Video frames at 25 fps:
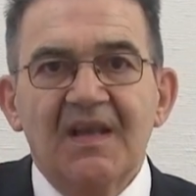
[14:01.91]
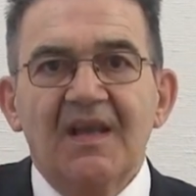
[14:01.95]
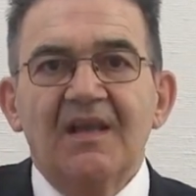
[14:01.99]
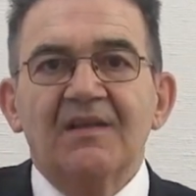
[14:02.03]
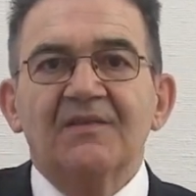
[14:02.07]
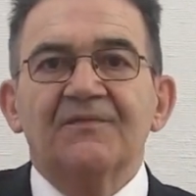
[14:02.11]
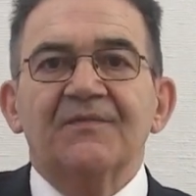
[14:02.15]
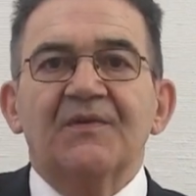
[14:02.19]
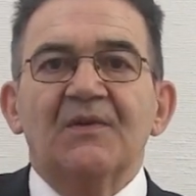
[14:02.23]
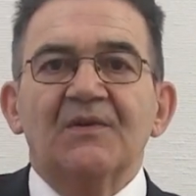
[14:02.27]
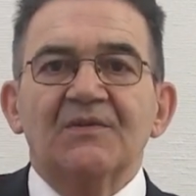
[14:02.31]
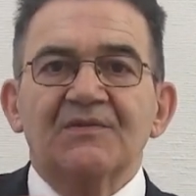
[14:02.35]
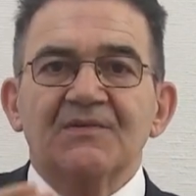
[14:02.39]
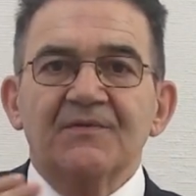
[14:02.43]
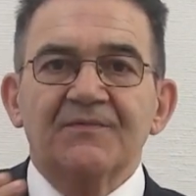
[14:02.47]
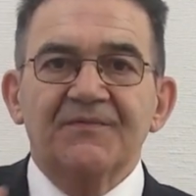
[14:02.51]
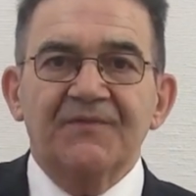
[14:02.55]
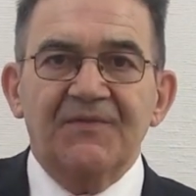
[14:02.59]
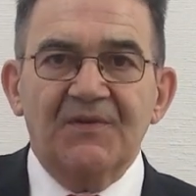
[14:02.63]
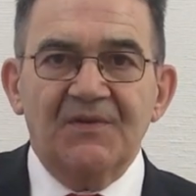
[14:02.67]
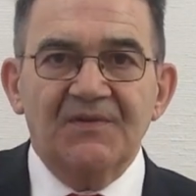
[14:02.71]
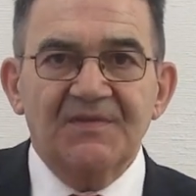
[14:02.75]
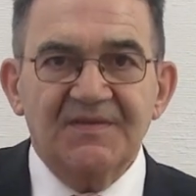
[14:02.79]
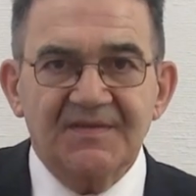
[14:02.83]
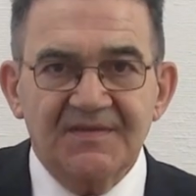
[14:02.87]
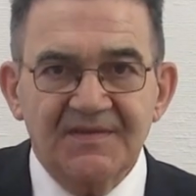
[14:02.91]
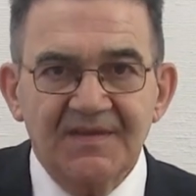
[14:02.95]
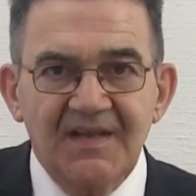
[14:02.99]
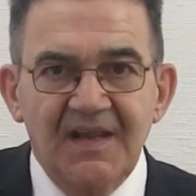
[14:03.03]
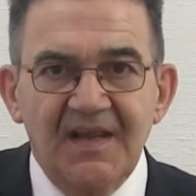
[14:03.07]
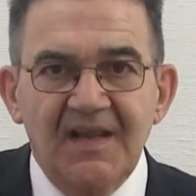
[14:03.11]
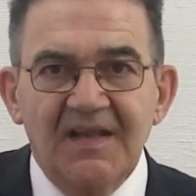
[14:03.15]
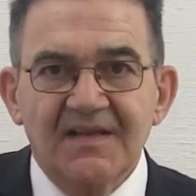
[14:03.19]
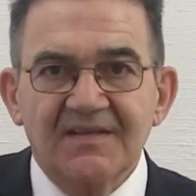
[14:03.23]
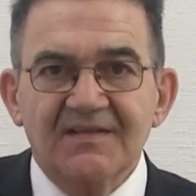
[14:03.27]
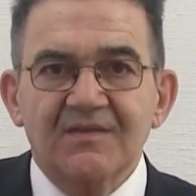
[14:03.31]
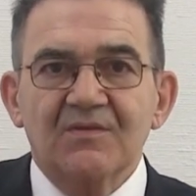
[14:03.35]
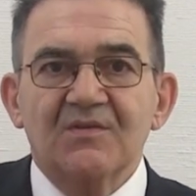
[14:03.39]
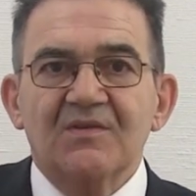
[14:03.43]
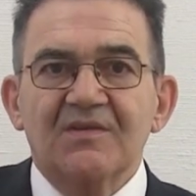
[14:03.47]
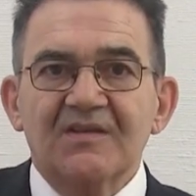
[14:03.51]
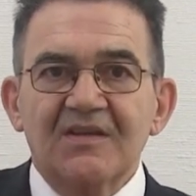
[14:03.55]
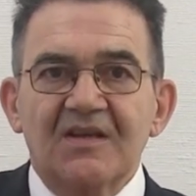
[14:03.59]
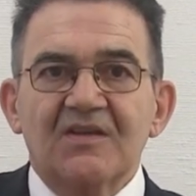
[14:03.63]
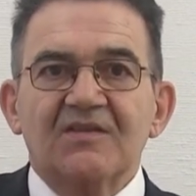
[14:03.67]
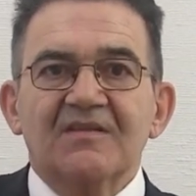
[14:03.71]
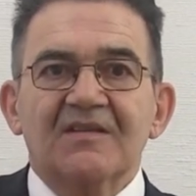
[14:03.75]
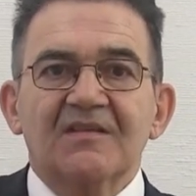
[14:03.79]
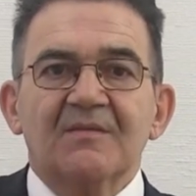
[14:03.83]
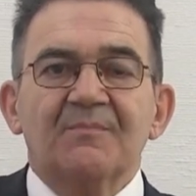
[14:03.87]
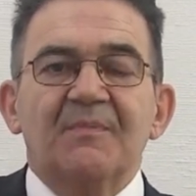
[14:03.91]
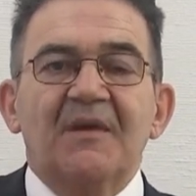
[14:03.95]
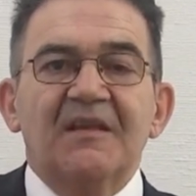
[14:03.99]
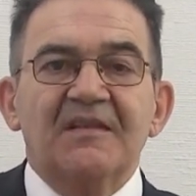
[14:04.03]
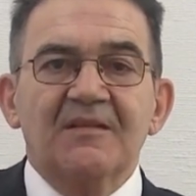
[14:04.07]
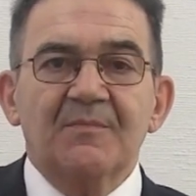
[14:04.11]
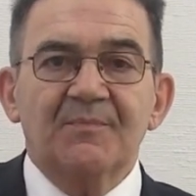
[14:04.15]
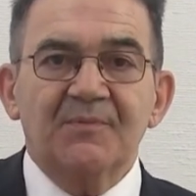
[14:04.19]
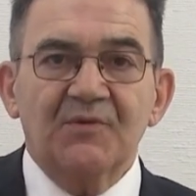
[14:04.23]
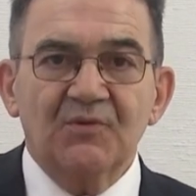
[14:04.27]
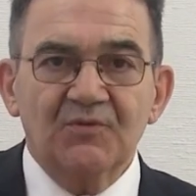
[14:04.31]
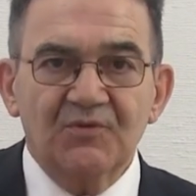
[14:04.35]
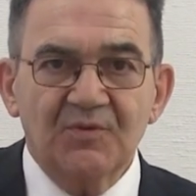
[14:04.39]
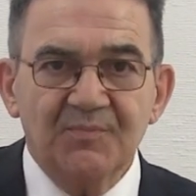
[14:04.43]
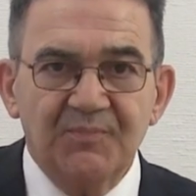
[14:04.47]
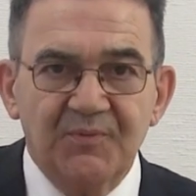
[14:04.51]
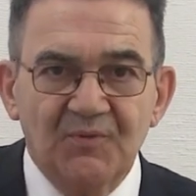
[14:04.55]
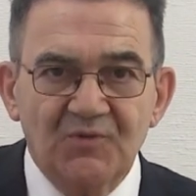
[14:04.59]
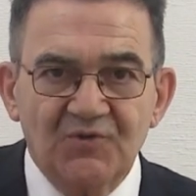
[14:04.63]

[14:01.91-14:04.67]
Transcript: and funds of funds as suggested by the product